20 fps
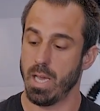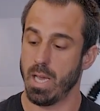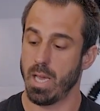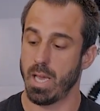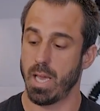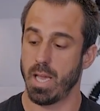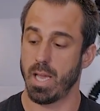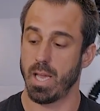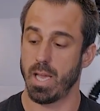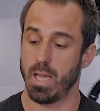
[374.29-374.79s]

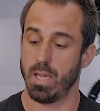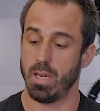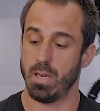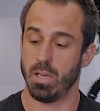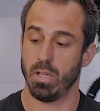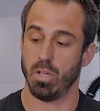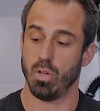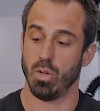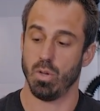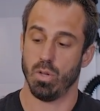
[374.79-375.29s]
and
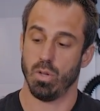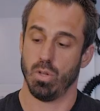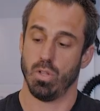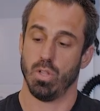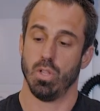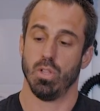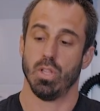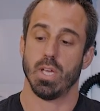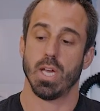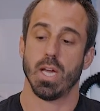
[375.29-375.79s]

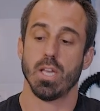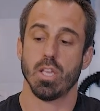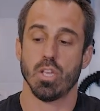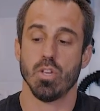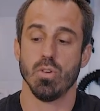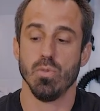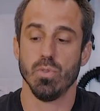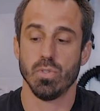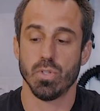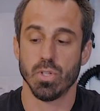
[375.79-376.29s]
that
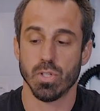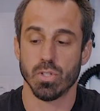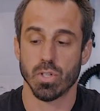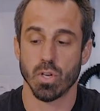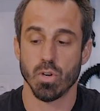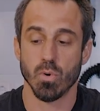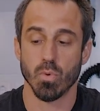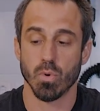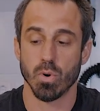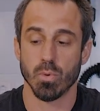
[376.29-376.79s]
uses a
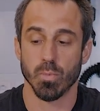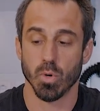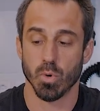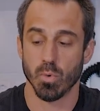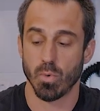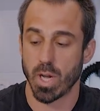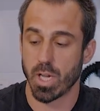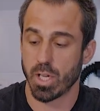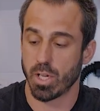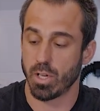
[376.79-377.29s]
normal
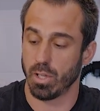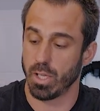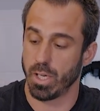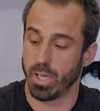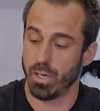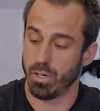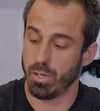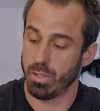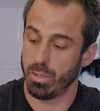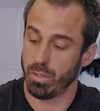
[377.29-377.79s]

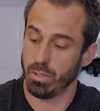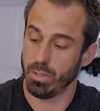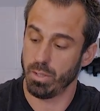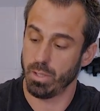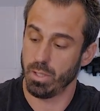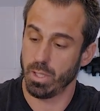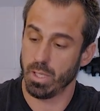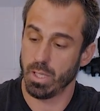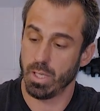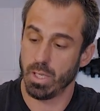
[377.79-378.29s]
regulator,
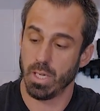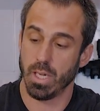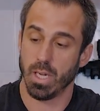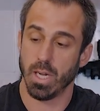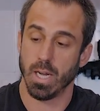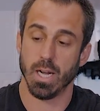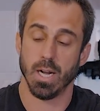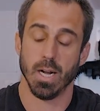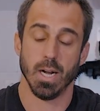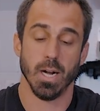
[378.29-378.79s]

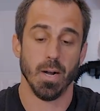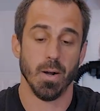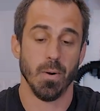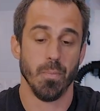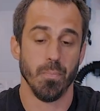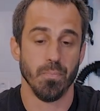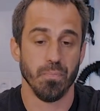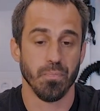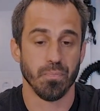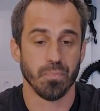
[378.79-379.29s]

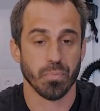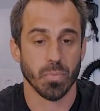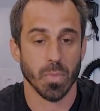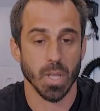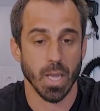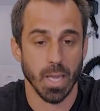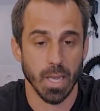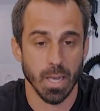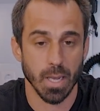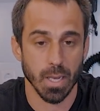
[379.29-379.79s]
and
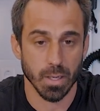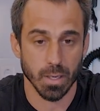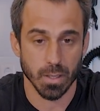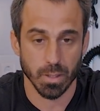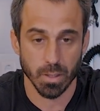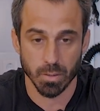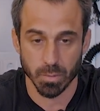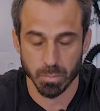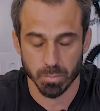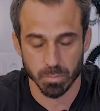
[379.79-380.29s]

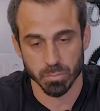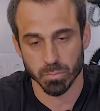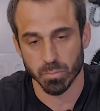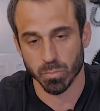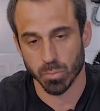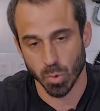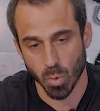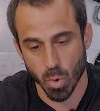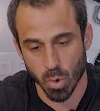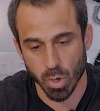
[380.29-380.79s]

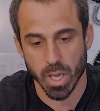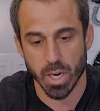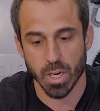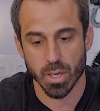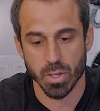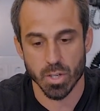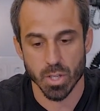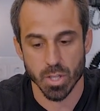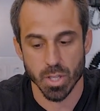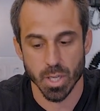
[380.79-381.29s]
we won't get
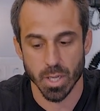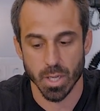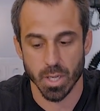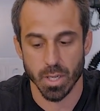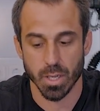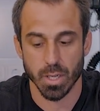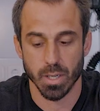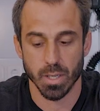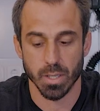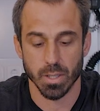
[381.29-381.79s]
into
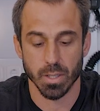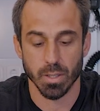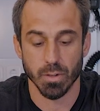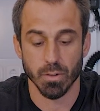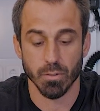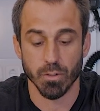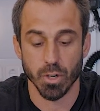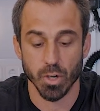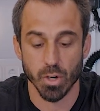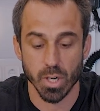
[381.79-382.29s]
the
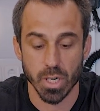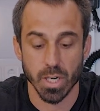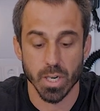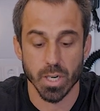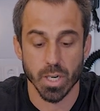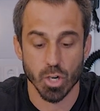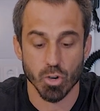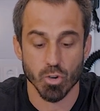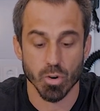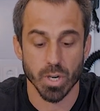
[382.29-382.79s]
very
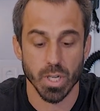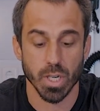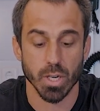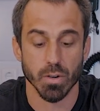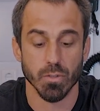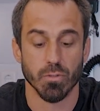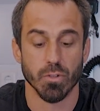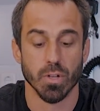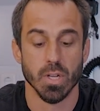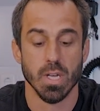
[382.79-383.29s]
nitty-gritty
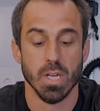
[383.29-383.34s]
of